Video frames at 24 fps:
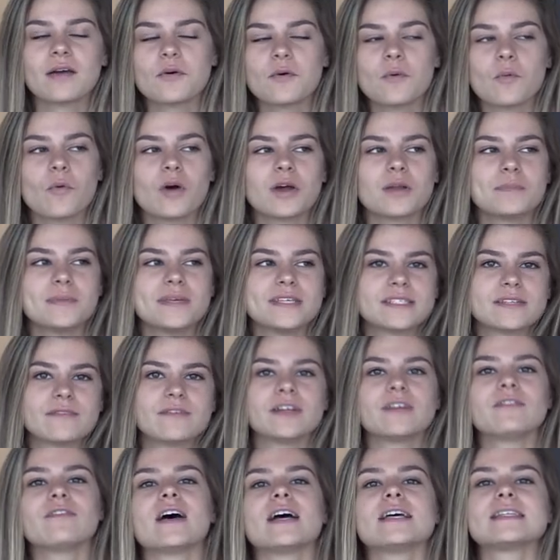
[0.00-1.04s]
One piece of
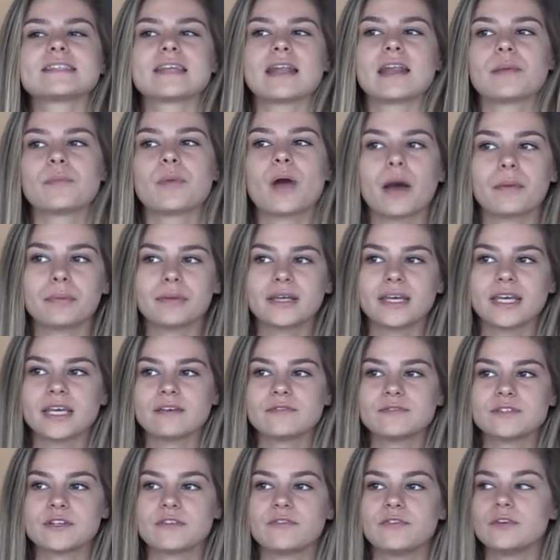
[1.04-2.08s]
advice that I'd probably
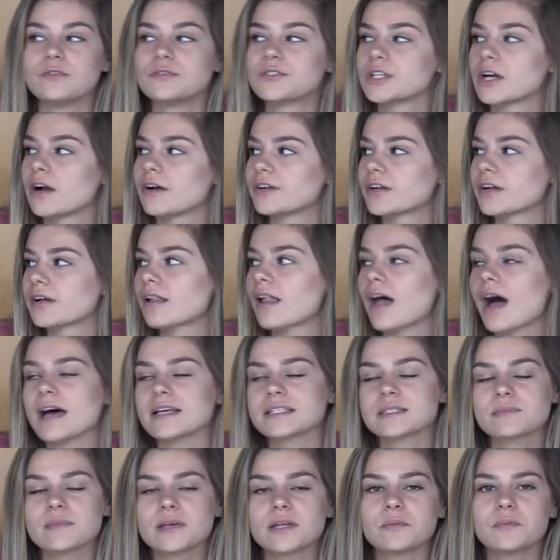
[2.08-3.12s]
give to future
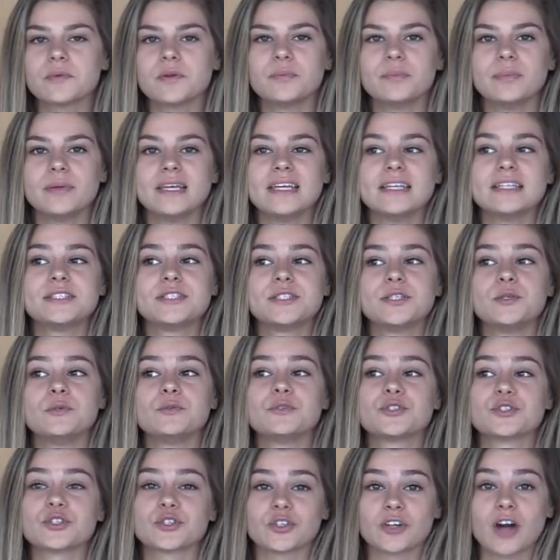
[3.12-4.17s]
underclassmen would be to
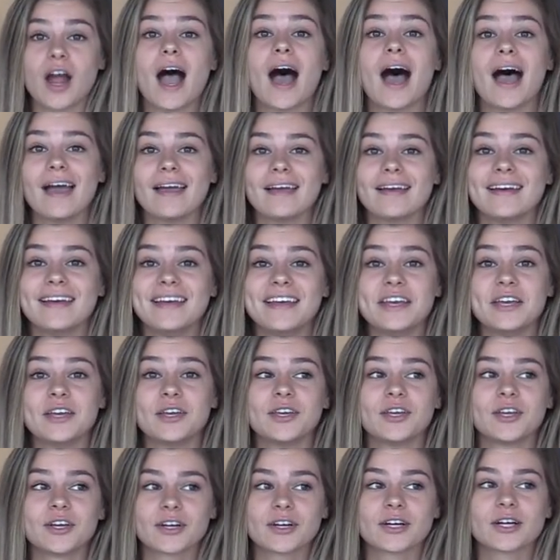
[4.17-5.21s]
try.
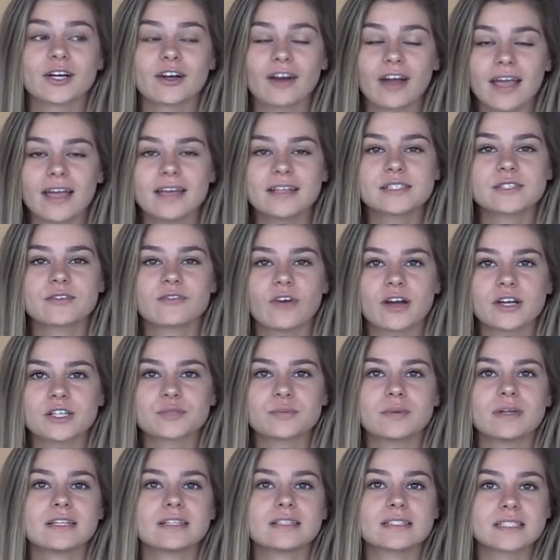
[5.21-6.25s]
Your grades
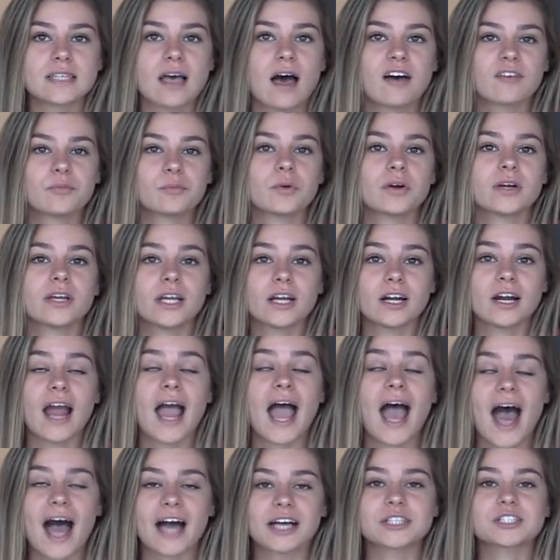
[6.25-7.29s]
freshman and sophomore year
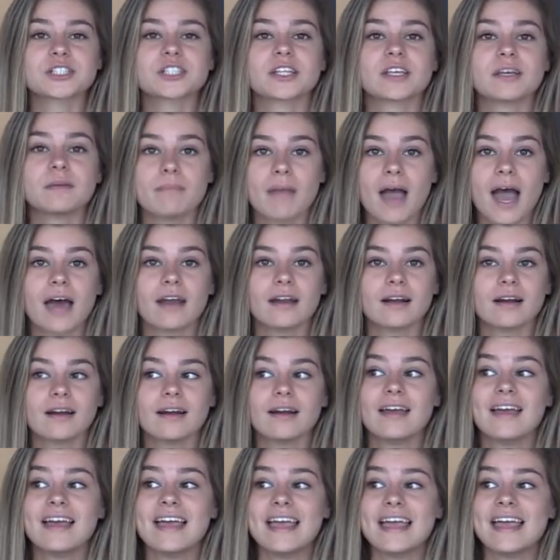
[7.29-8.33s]
actually matter
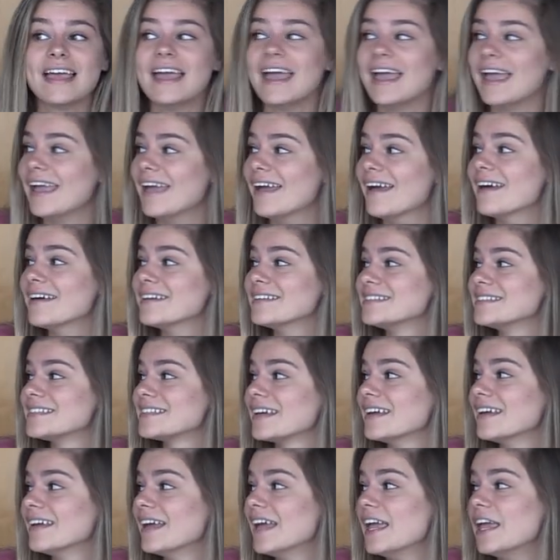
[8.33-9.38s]
and
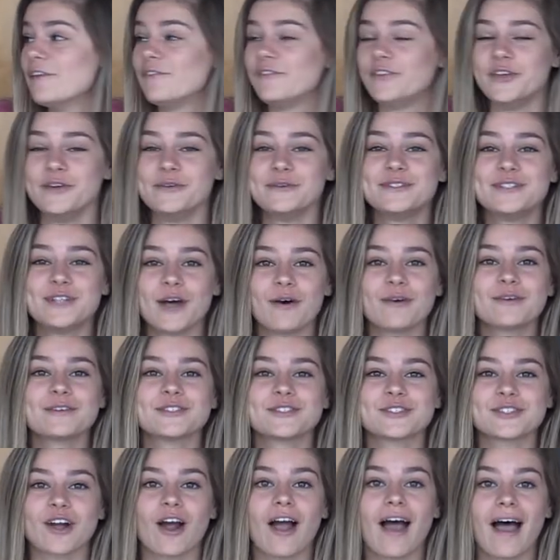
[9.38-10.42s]
if you don't
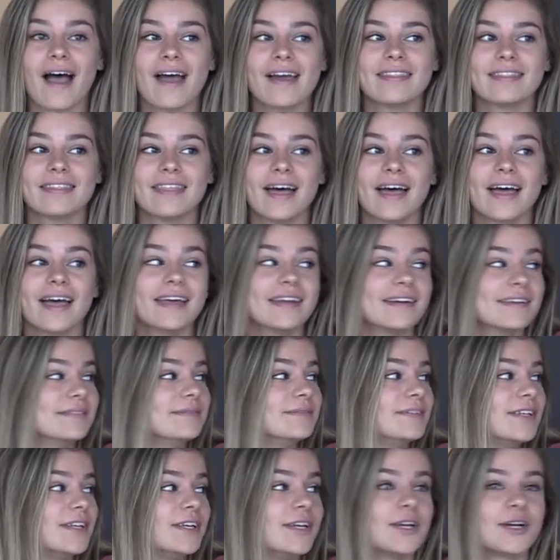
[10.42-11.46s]
try
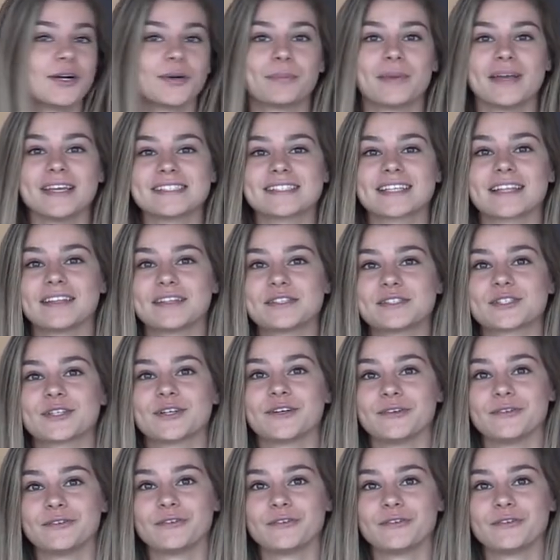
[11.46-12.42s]
then you're basically screwed